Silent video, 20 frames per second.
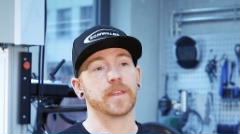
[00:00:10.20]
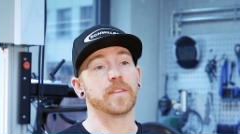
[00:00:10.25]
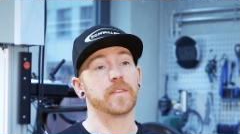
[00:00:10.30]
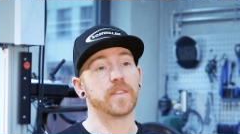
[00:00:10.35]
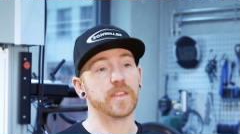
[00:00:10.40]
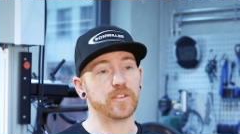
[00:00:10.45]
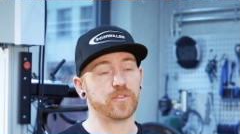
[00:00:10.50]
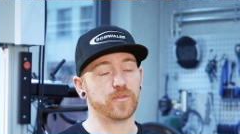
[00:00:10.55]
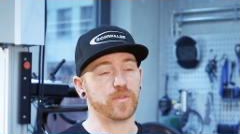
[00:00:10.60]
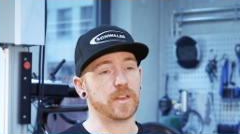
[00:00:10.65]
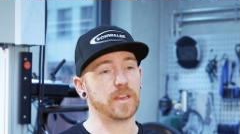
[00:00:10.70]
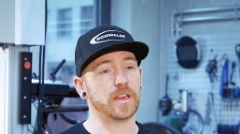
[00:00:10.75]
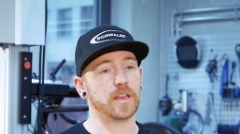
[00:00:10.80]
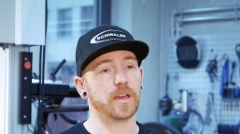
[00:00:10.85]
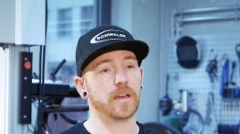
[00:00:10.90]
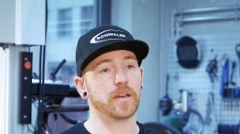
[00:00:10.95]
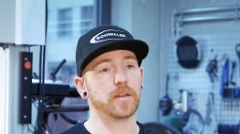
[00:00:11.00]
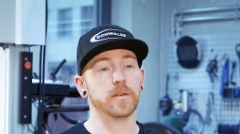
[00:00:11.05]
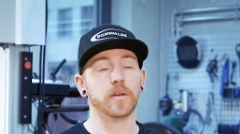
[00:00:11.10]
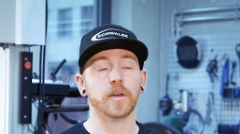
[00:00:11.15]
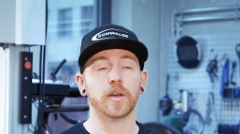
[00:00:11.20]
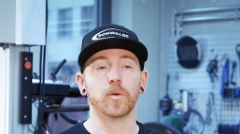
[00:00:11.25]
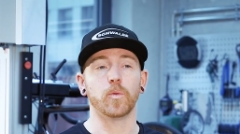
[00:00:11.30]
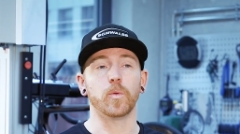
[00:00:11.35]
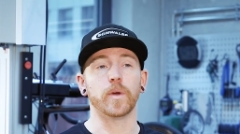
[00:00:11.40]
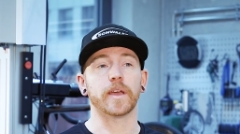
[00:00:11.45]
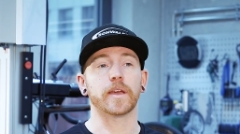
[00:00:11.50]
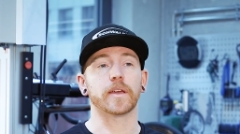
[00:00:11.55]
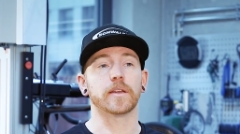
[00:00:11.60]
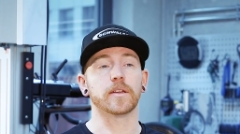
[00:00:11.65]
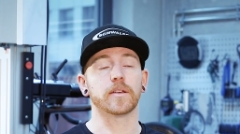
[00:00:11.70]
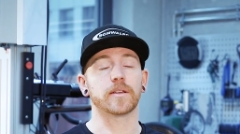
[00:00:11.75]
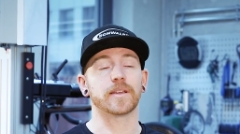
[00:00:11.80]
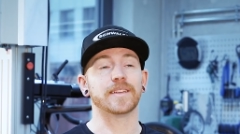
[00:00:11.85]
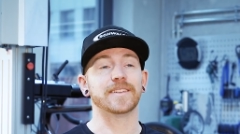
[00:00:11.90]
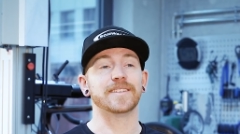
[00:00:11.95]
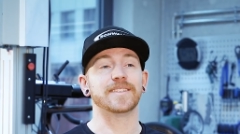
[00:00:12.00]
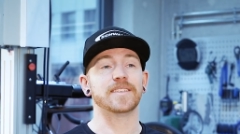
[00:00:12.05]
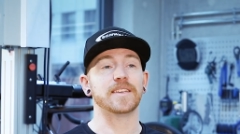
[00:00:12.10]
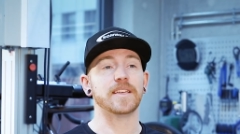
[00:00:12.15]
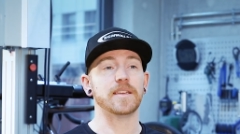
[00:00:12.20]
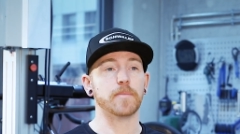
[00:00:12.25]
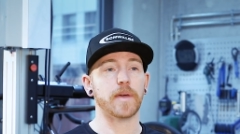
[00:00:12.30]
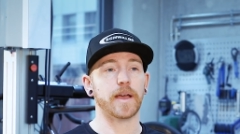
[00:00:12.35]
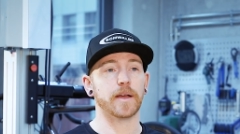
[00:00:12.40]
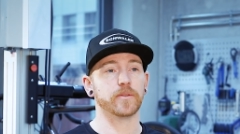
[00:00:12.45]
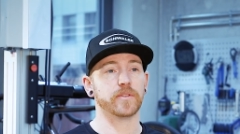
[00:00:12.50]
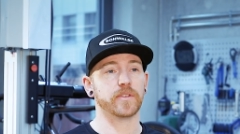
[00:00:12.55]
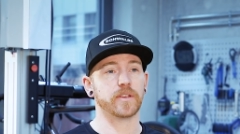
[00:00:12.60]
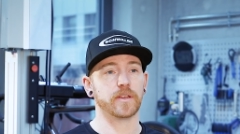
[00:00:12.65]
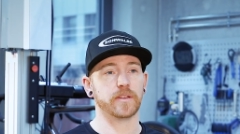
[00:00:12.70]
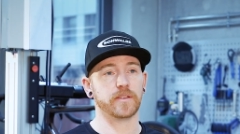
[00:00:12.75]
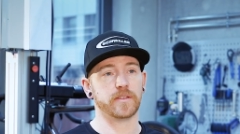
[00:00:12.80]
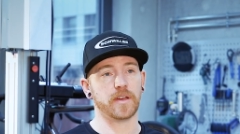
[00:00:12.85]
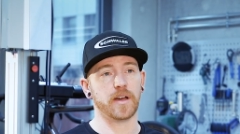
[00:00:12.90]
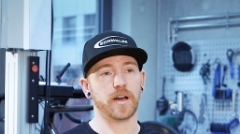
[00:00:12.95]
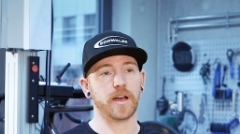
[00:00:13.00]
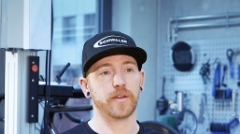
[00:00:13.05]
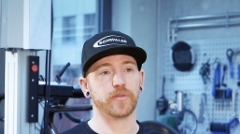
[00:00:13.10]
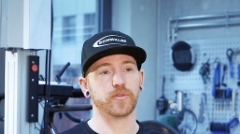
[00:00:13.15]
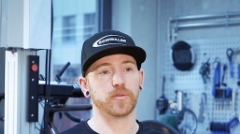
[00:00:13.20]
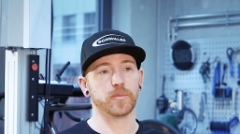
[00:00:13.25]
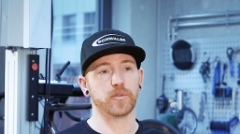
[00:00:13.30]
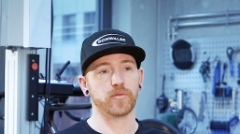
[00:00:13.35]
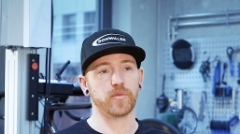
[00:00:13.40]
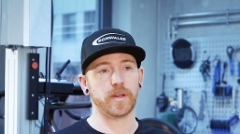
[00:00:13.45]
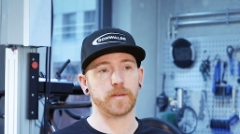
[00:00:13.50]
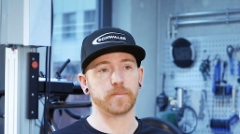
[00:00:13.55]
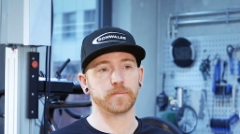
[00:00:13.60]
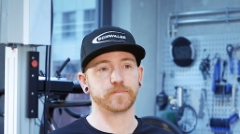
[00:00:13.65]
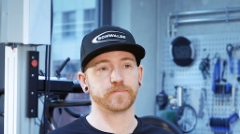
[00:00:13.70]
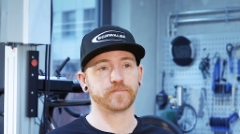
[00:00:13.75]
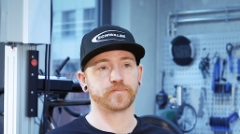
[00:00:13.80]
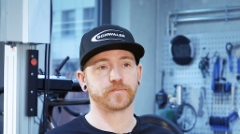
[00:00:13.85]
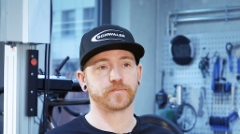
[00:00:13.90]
In this video, we're going to look at demounting a tyre from a rim.